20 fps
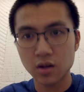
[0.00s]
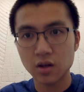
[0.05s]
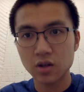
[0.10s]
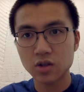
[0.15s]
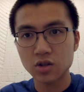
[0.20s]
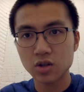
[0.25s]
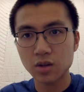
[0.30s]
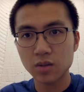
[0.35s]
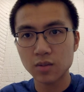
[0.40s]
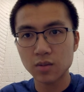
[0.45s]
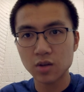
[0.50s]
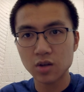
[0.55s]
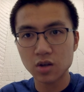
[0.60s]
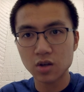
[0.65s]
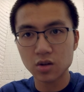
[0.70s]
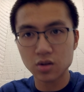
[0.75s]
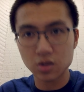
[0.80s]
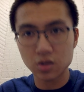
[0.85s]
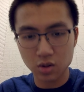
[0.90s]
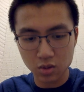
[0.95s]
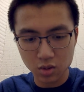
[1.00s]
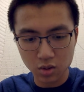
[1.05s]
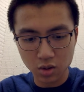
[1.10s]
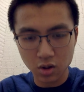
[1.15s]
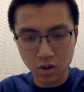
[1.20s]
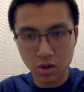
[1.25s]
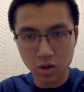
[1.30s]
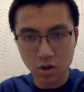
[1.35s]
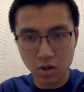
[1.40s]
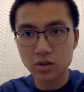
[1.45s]
So I'm gonna go to
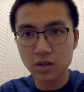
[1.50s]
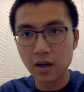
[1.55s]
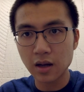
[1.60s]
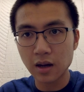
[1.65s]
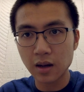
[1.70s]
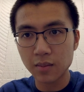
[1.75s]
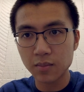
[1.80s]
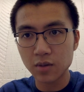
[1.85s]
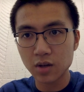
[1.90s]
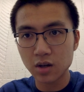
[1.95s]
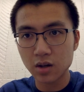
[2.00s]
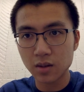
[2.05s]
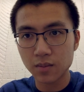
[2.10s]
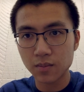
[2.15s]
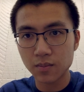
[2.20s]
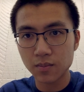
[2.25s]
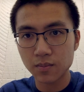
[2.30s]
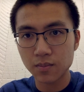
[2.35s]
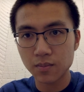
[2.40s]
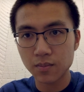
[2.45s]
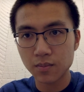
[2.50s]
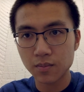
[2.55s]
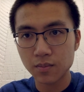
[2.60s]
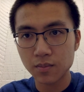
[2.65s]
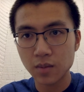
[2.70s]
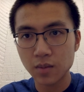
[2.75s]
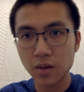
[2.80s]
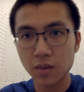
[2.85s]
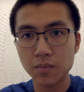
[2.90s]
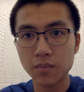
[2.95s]
localhost. I'm gonna
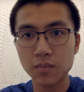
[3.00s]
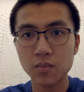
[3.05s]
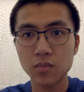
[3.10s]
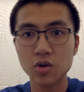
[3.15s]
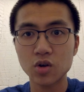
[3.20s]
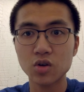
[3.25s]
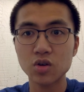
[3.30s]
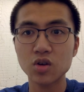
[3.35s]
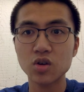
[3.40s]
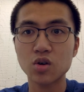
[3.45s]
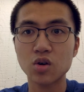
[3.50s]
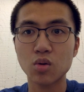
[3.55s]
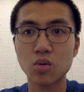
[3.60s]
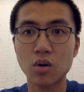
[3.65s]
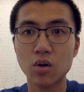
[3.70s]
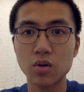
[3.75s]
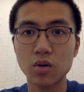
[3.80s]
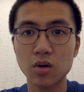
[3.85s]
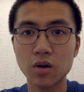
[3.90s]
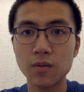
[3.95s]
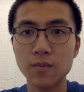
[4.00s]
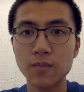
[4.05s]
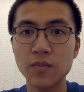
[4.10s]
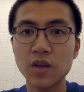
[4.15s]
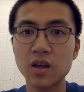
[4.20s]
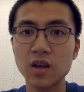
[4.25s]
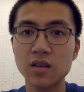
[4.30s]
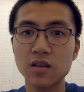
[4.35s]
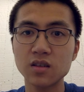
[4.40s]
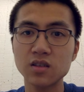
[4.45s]
go to Kroger.
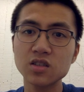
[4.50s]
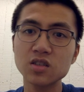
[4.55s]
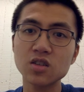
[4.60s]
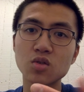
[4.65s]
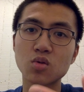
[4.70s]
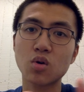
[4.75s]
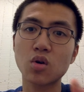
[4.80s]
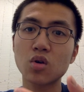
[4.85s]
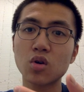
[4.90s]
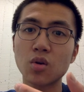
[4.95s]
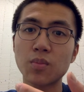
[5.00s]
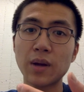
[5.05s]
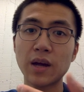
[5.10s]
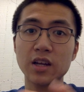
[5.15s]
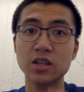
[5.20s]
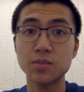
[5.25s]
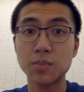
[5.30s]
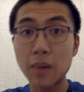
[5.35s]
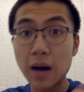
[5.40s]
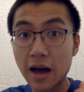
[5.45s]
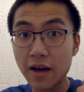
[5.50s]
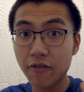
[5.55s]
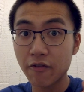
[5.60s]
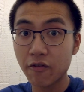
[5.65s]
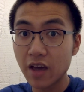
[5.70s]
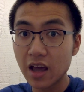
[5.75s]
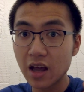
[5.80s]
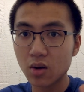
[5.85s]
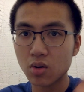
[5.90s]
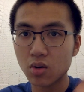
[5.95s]
This is the Kroger page, my
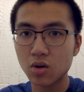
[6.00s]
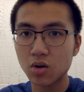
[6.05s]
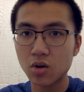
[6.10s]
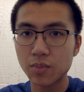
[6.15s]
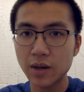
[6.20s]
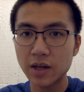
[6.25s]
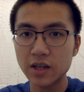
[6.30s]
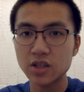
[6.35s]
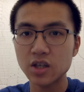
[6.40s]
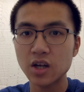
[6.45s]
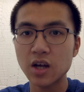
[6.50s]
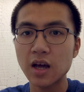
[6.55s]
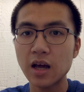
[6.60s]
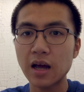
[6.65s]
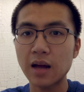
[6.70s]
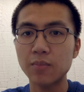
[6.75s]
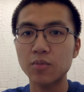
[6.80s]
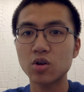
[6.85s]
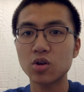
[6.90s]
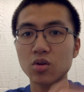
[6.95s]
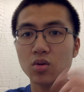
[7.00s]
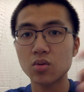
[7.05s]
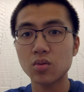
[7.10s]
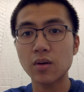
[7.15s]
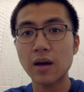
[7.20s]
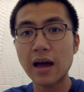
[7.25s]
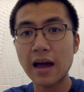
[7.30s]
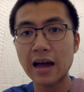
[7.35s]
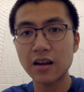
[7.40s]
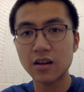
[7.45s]
fake Kroger page. I'm gonna do
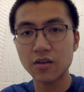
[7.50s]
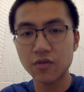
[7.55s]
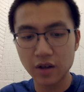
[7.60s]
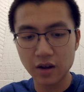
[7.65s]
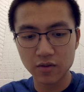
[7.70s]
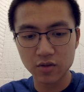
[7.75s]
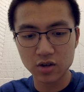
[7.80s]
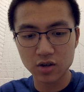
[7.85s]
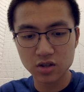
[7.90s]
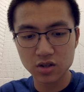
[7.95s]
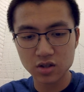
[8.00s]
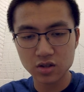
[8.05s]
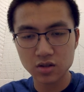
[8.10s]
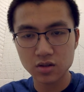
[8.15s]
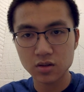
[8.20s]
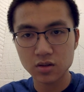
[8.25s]
add to favorites.